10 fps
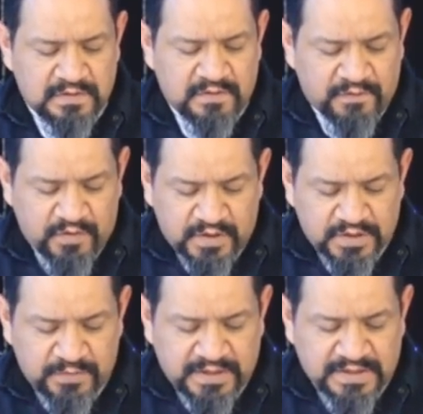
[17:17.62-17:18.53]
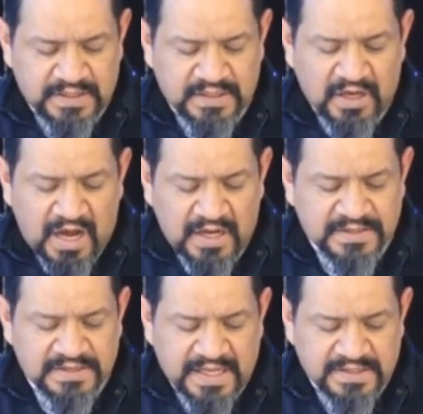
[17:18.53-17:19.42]
For this reason, God
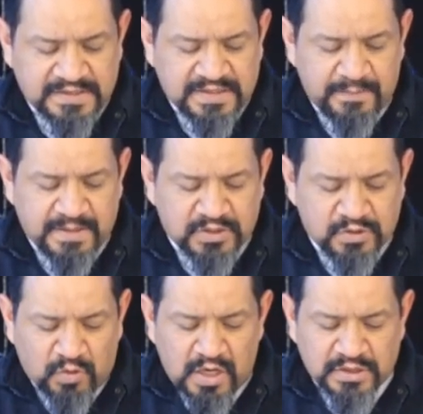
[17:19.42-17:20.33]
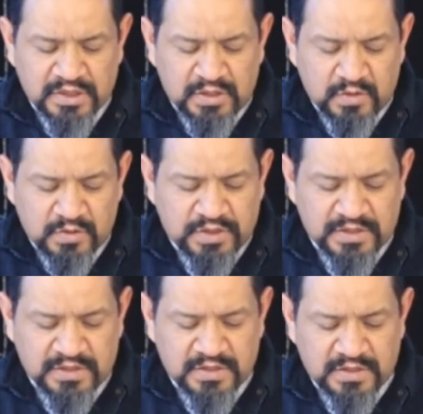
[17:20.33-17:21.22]
sends them a strong
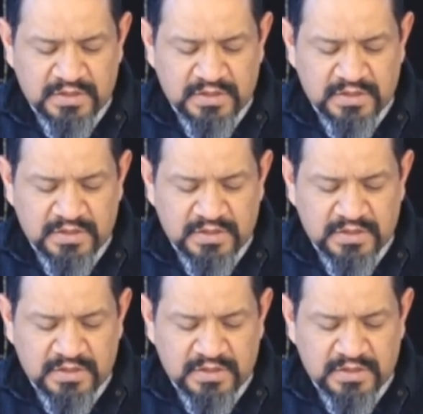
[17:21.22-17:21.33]
delusion